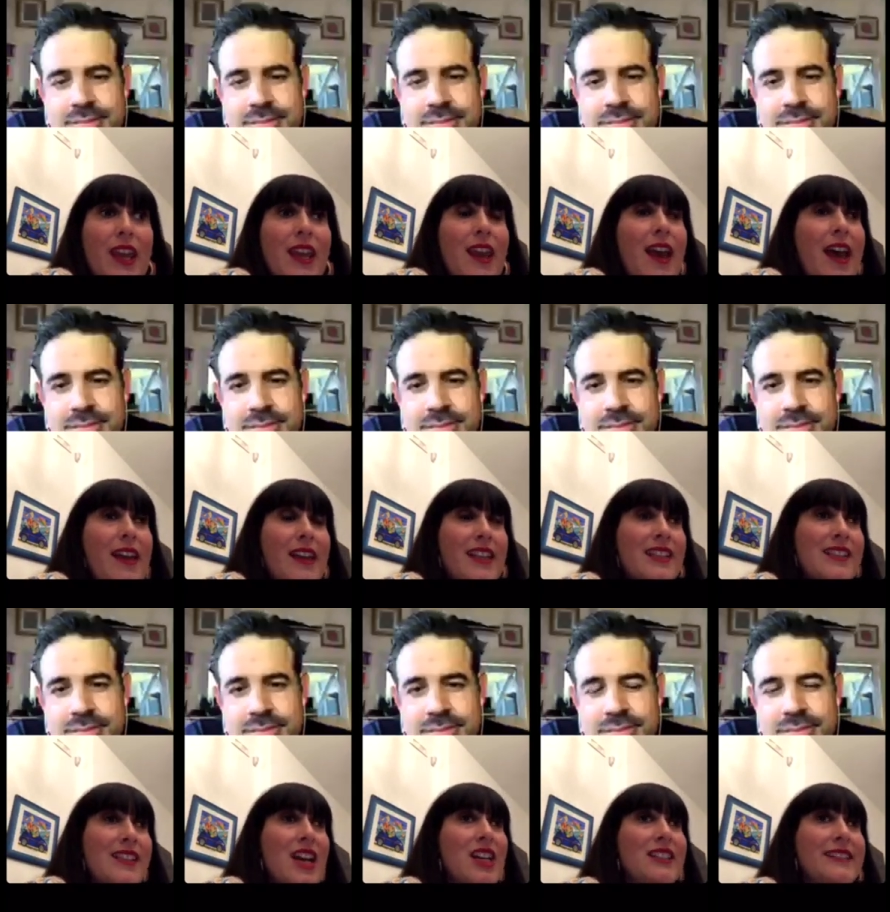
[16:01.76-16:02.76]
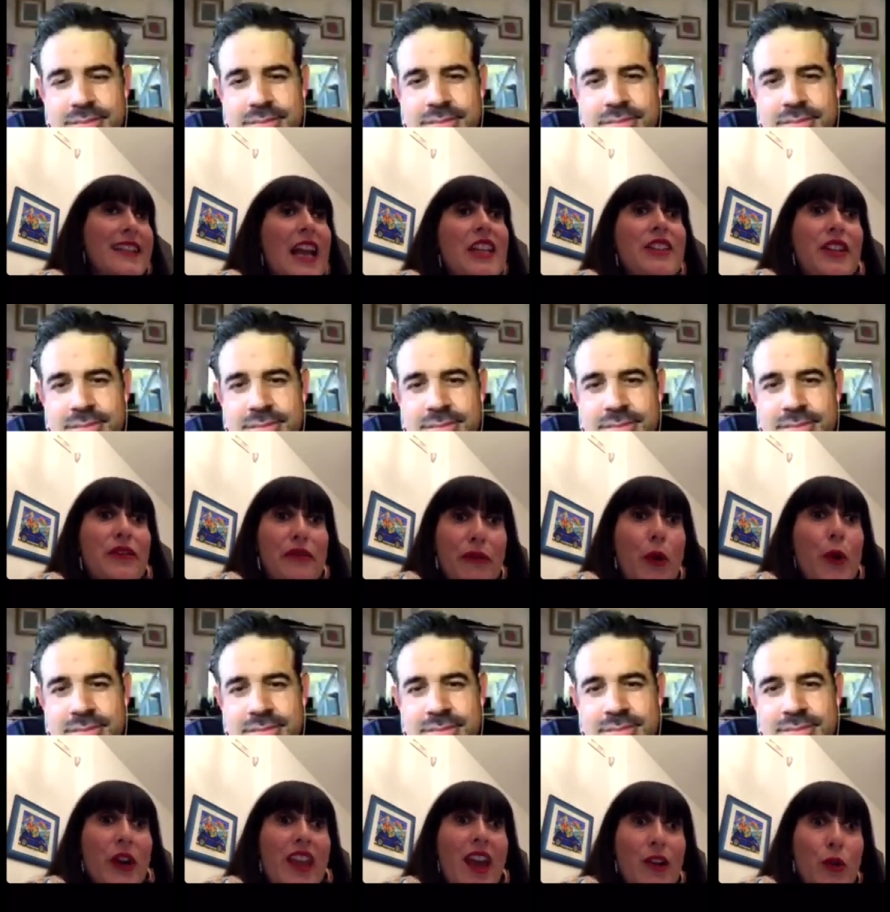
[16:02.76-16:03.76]
Speaker 1: is uh, 94
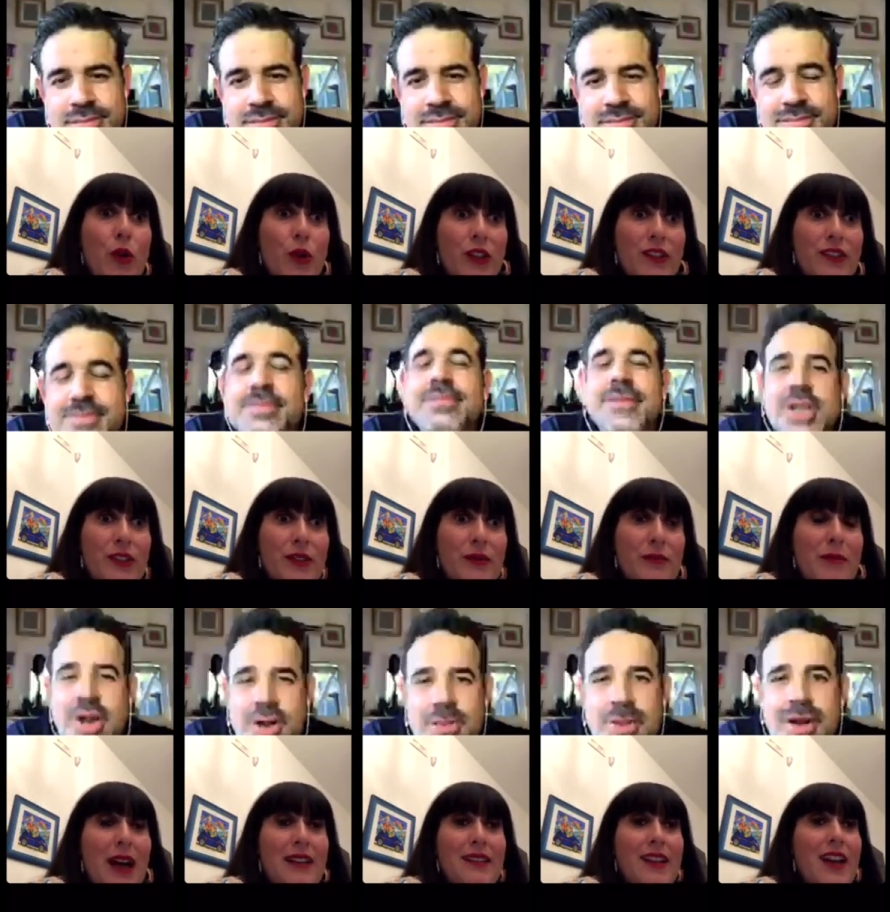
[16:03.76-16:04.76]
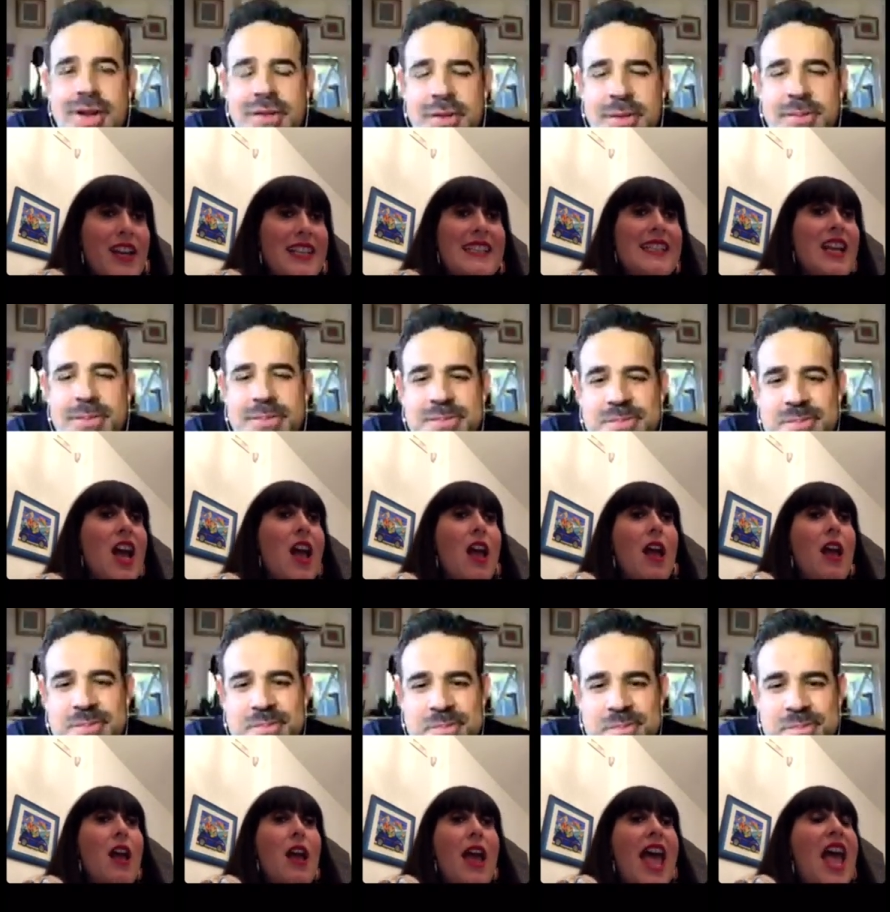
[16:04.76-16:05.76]
year old.
Speaker 2: God bless him.
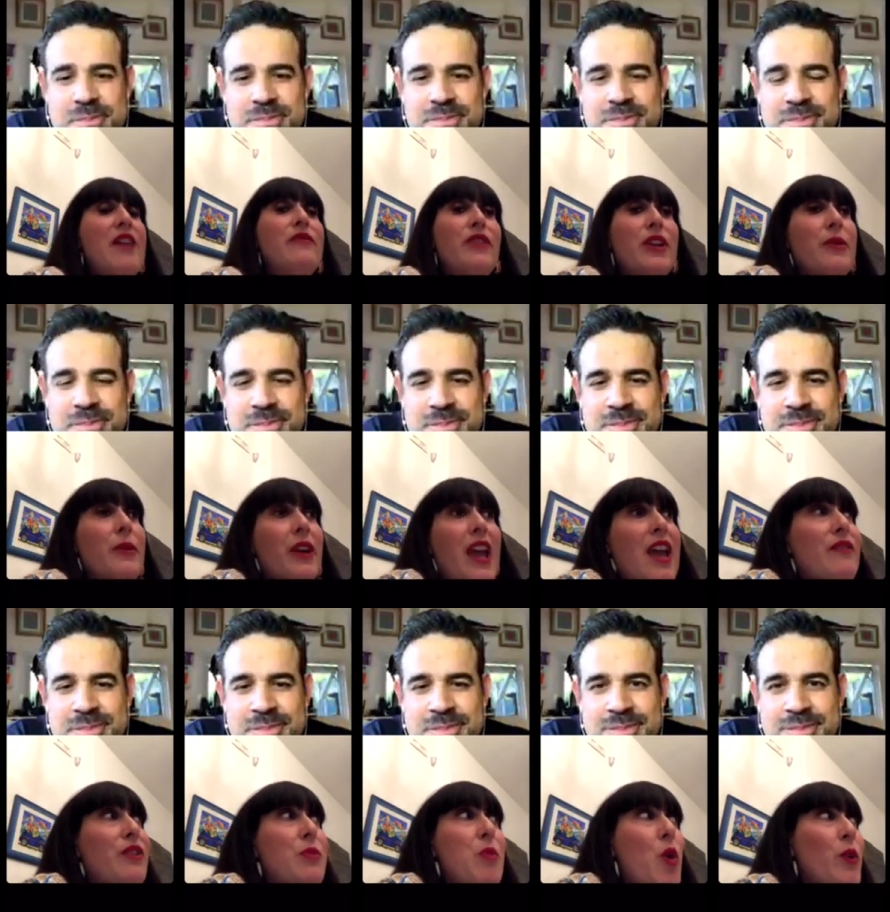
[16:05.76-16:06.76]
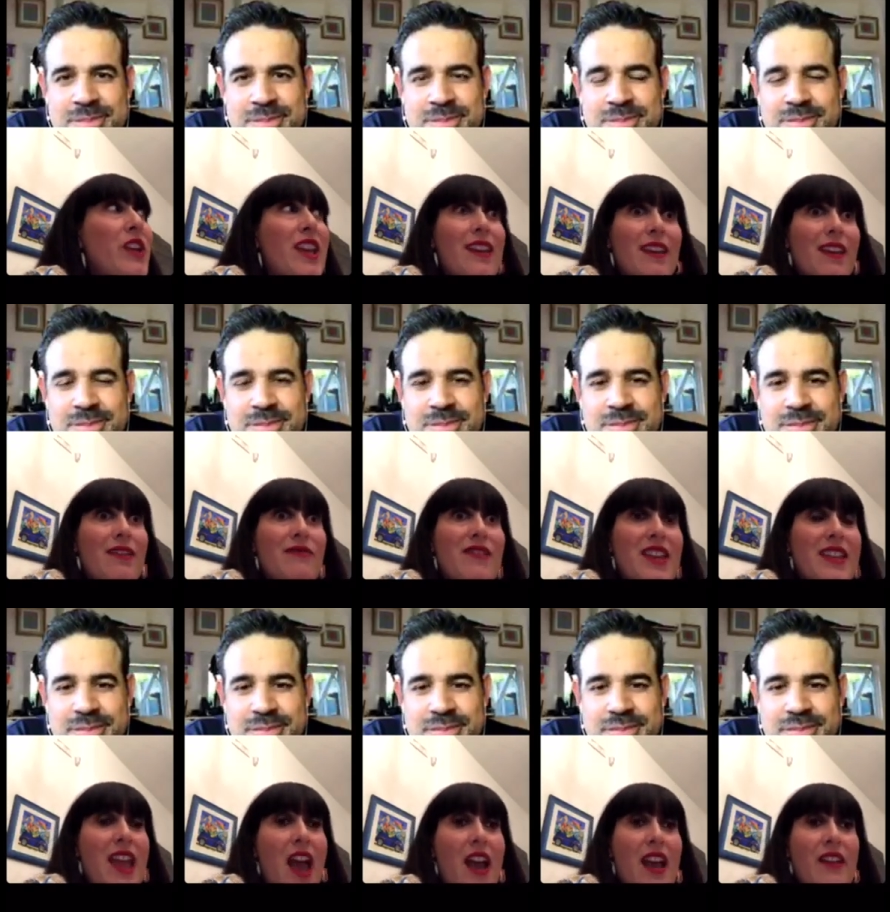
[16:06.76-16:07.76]
Speaker 1: Every every morning in Vina,
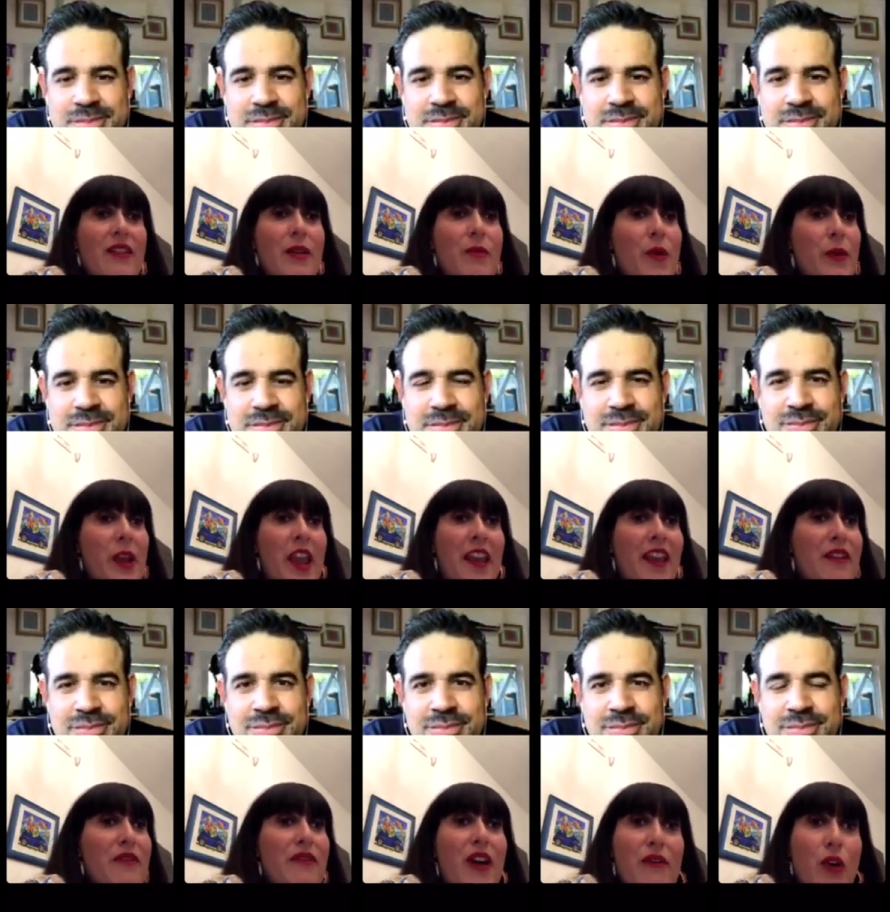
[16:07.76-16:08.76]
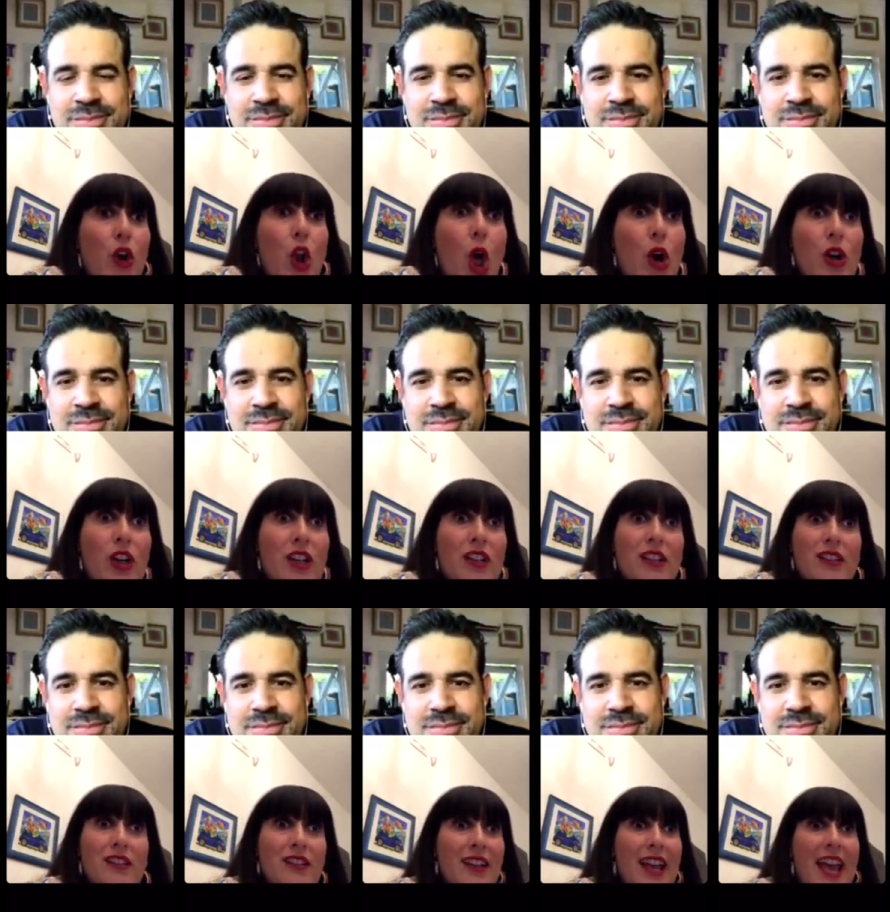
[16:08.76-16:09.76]
every morning at five o'clock, uh,
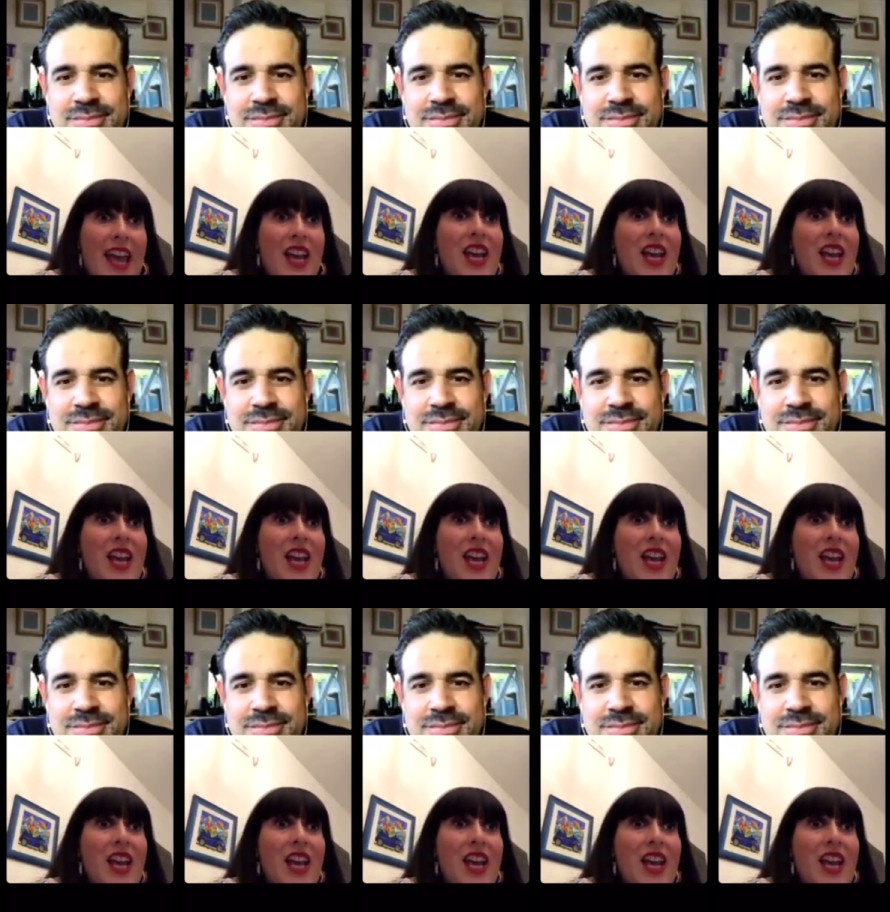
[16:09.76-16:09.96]
every